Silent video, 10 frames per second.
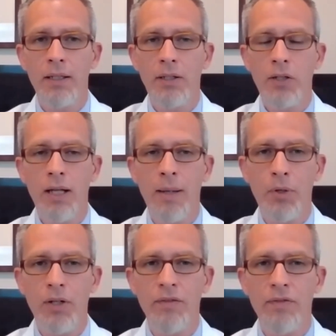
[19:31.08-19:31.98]

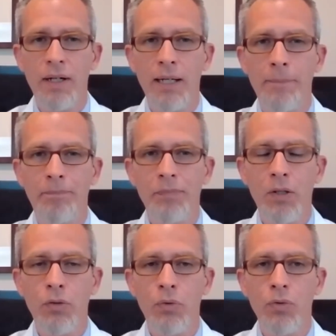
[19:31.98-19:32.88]
collaborative
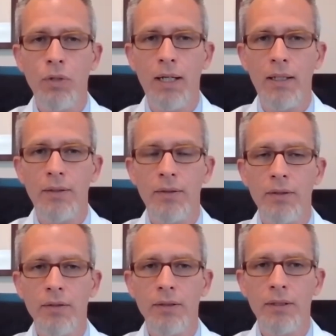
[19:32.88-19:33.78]
new
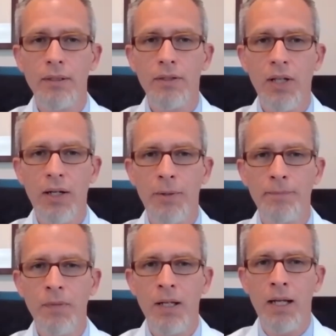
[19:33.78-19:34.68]
center
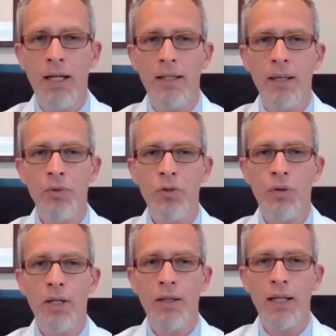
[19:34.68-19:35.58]

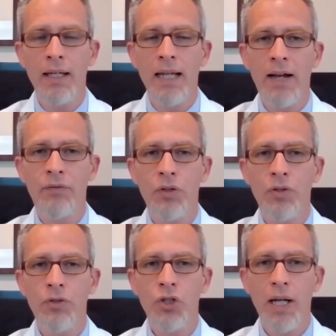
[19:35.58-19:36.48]
demonstrating that after
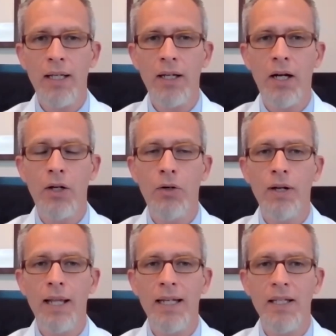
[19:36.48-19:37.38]
checking
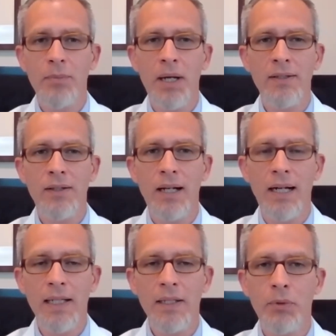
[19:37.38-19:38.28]
180 spots in the
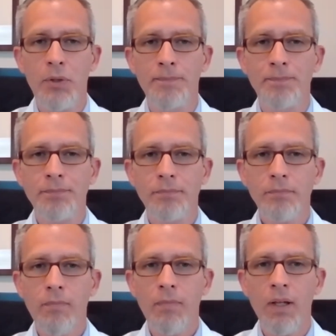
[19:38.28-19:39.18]
hospital,
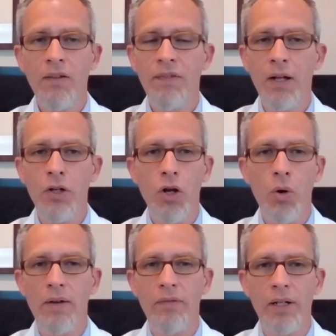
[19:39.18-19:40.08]
they found
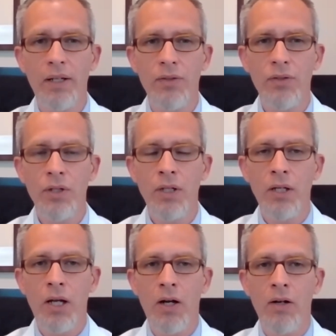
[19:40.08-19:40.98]
no evidence
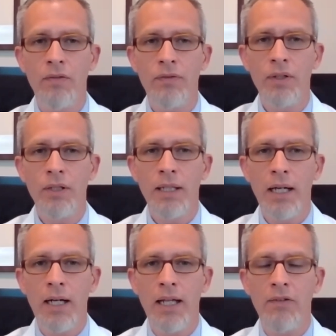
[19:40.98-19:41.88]
of
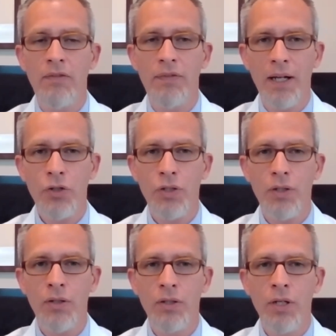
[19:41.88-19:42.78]

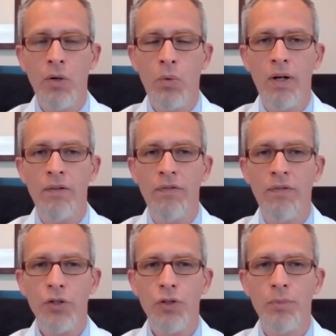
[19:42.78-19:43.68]
infection or
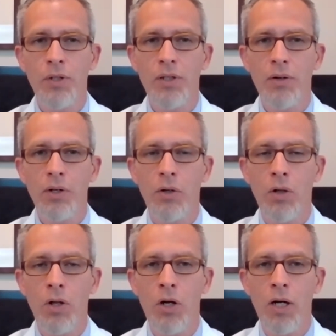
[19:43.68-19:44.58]
infectious
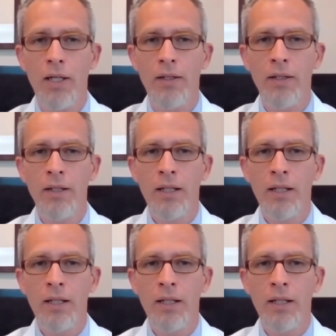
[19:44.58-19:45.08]
material on